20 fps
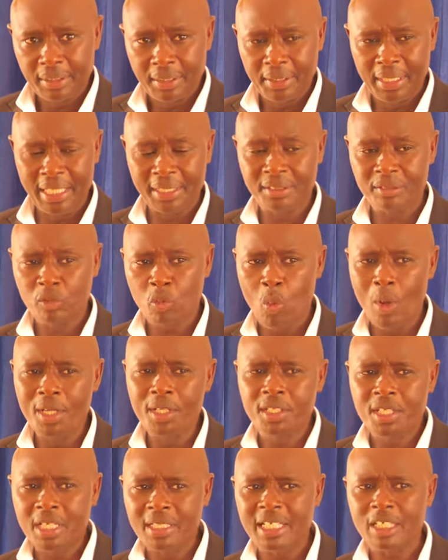That
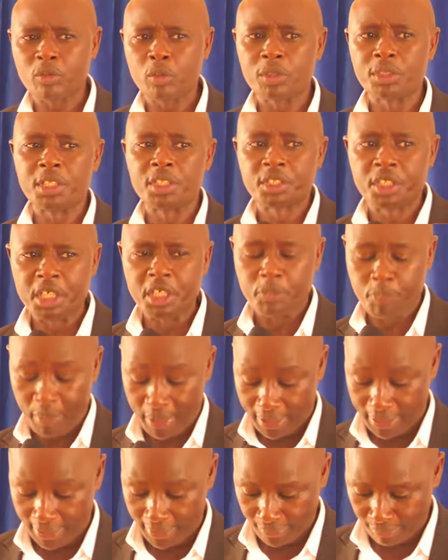when Jesus was still
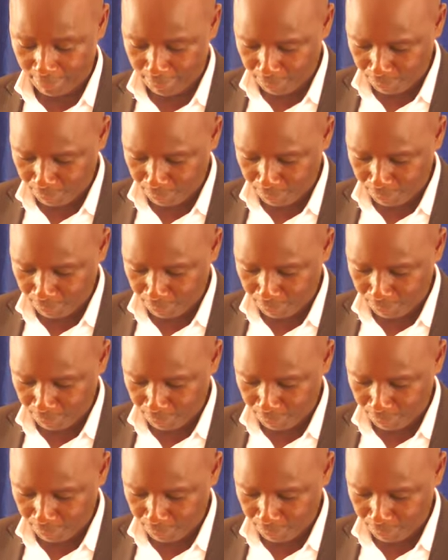speaking,